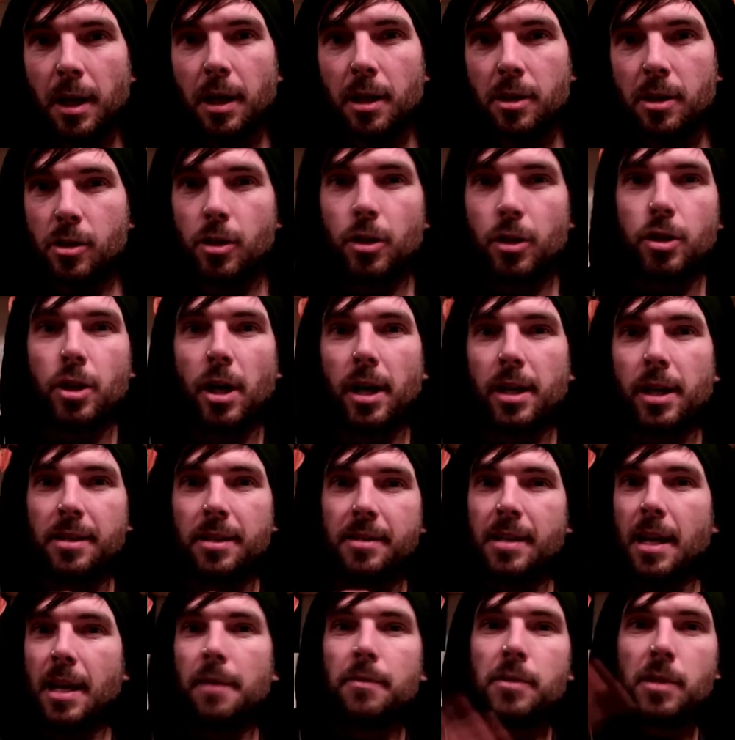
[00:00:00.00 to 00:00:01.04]
So you're trying to
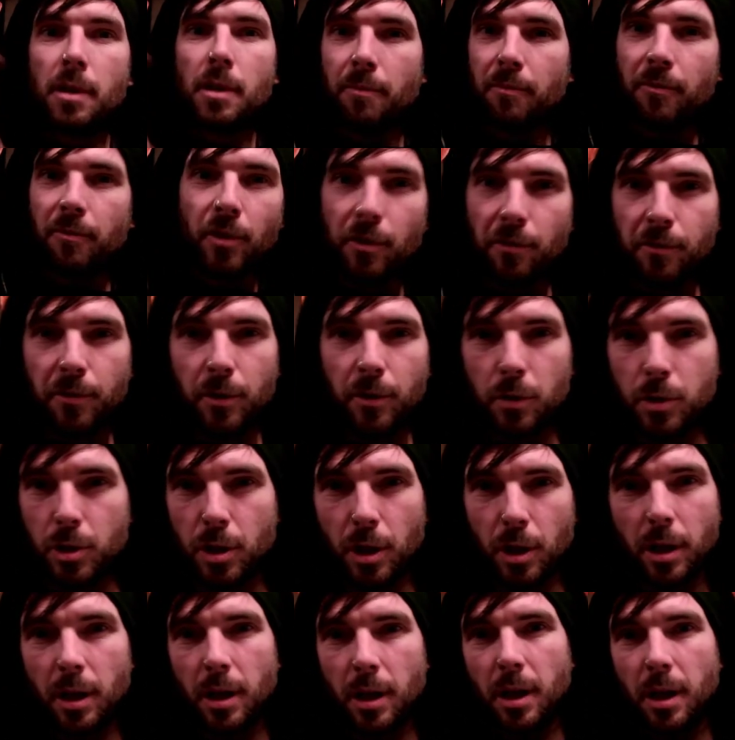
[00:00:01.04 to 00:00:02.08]
save something for the
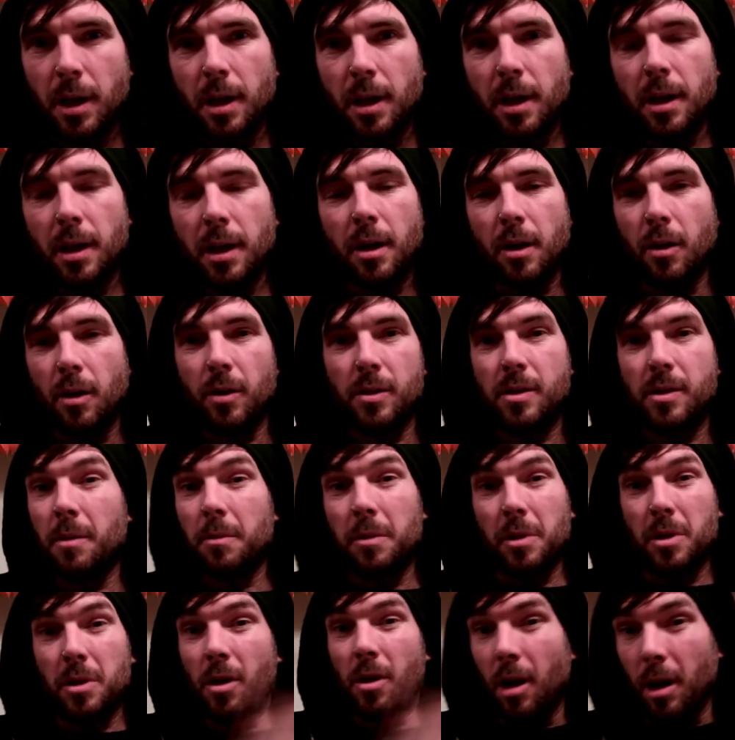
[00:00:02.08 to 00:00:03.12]
future or
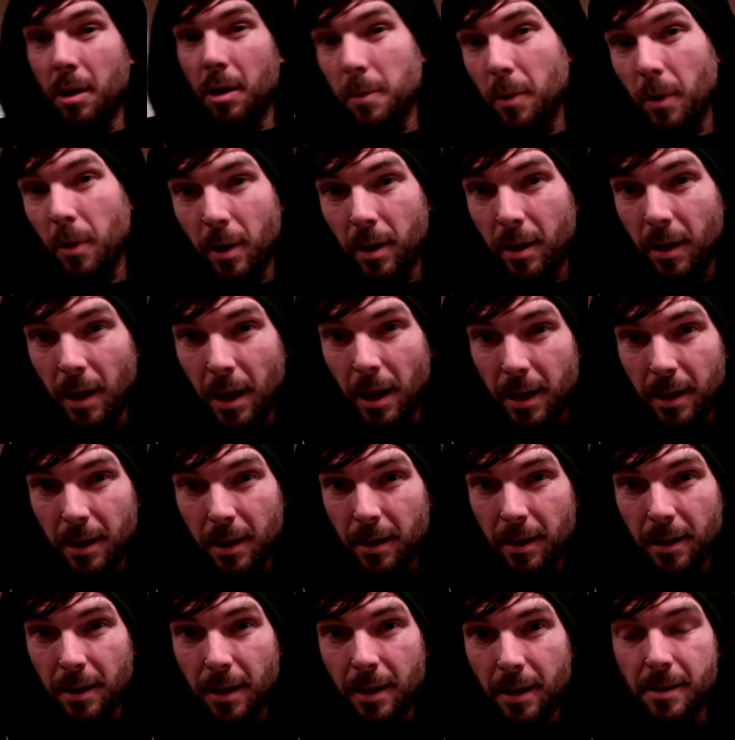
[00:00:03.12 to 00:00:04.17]
something to talk about like
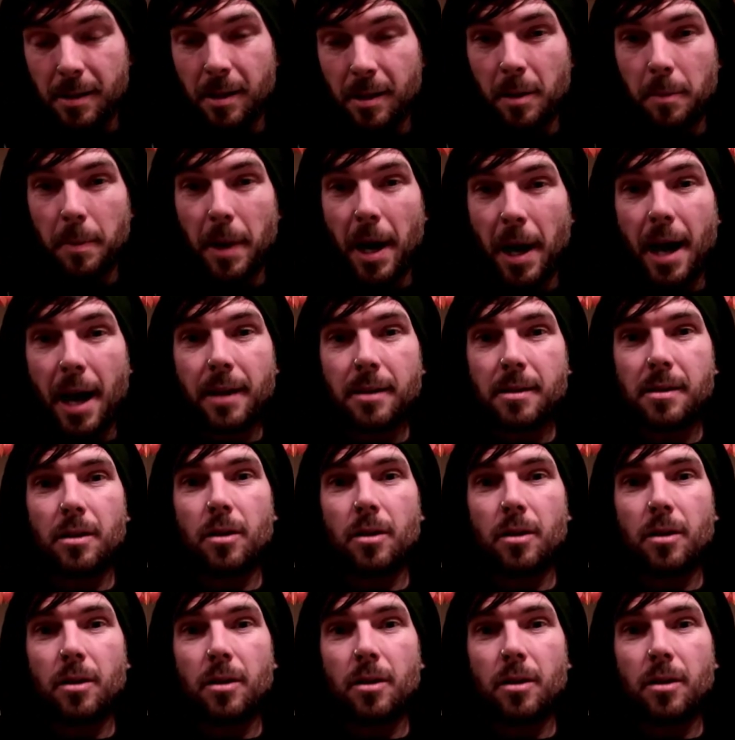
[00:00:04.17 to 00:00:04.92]
that's in the past.